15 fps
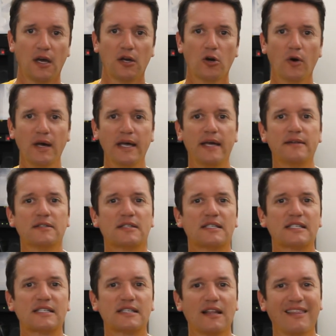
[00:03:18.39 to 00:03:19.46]
Go ahead and
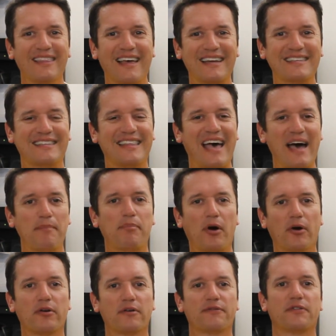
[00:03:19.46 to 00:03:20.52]
select that
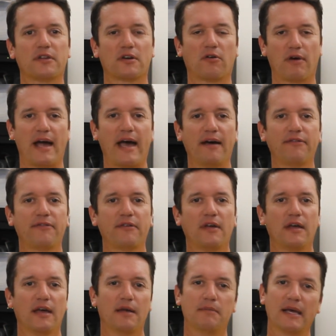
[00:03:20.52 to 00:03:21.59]
part of the graph
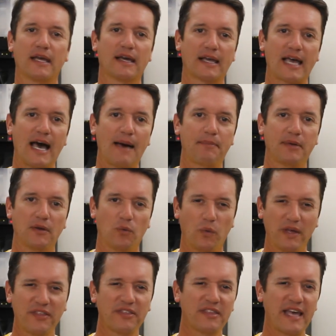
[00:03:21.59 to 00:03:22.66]
and make a copy
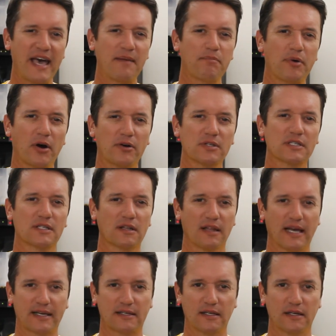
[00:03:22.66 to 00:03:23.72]
with that part
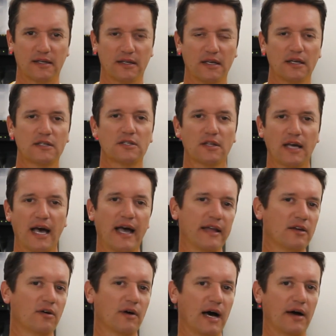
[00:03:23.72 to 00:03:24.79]
selected so that I
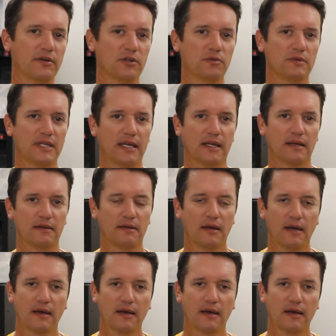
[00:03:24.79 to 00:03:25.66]
know how you did it.